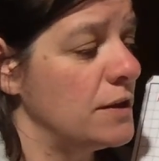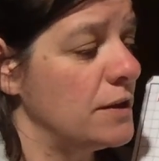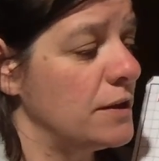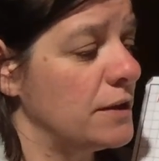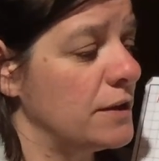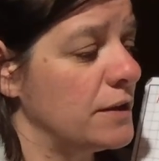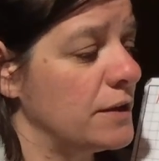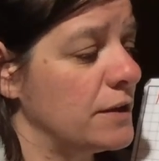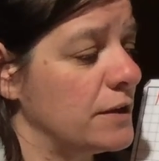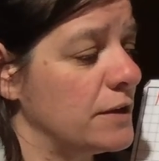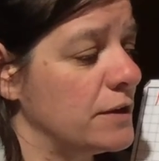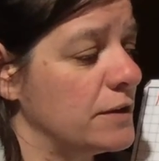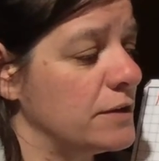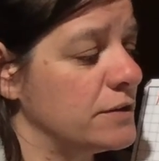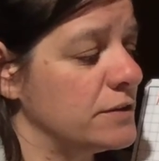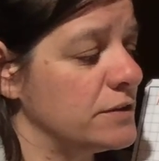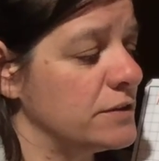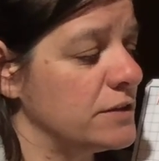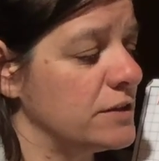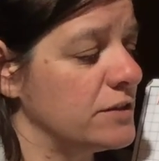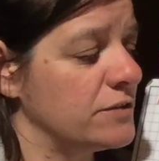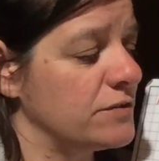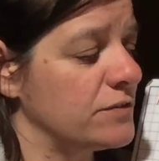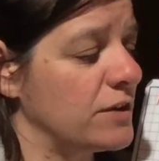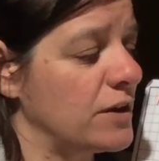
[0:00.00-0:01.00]
and
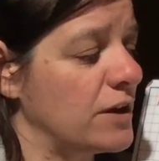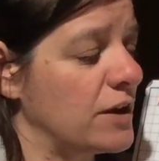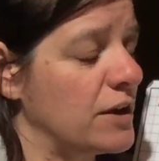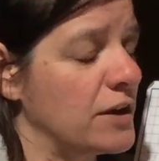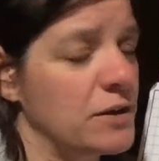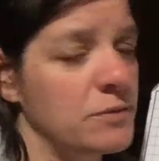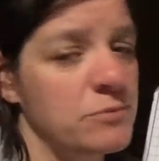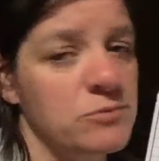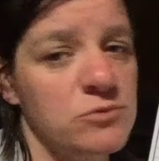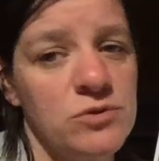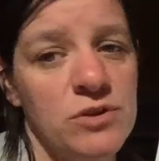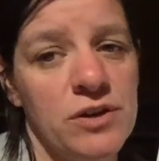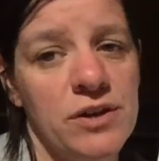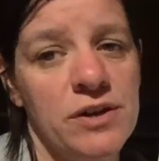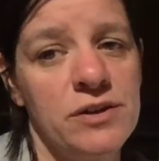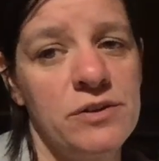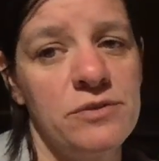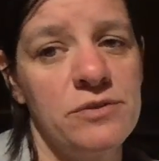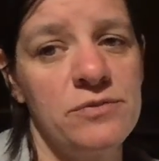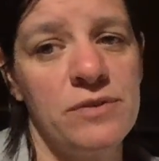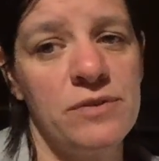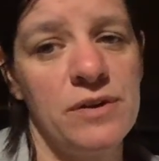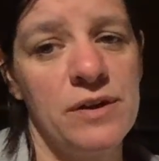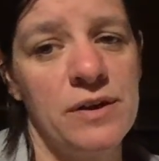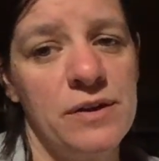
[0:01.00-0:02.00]
if I'm trying to
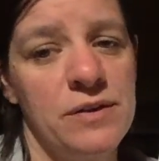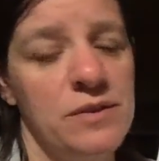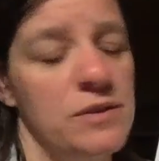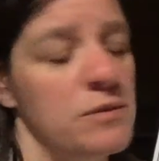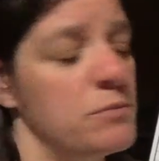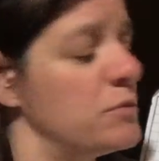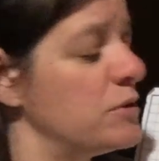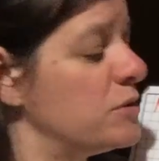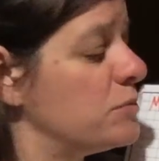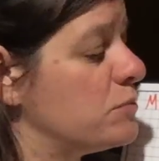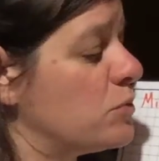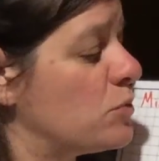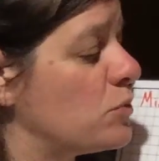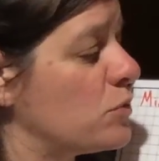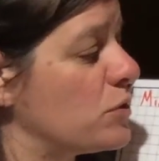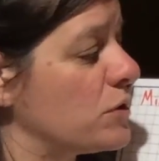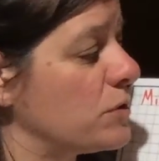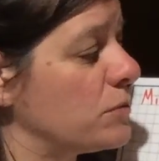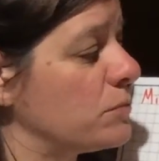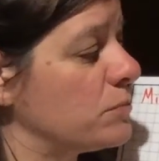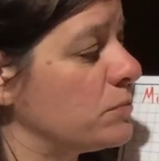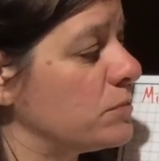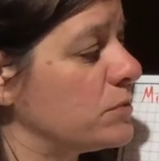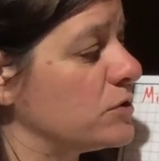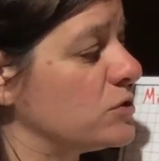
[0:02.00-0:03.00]
find the
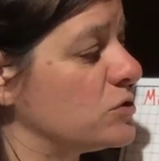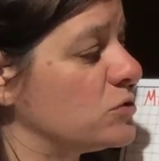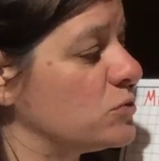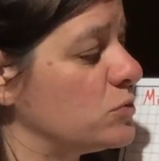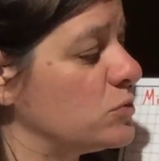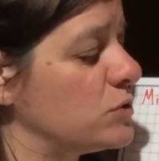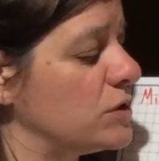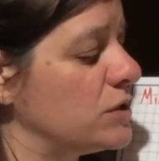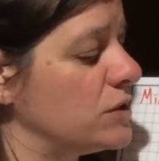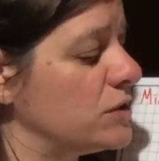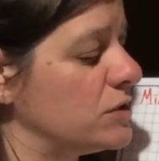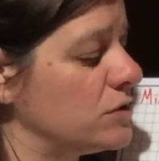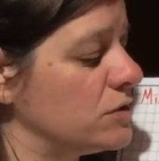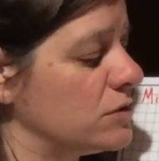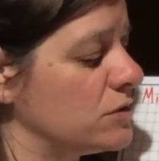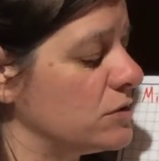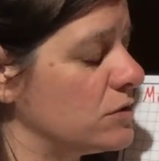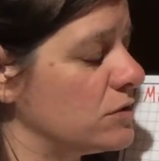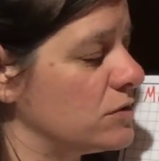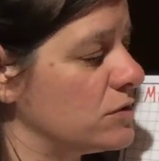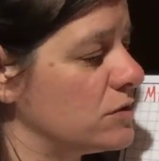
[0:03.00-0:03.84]
midpoint between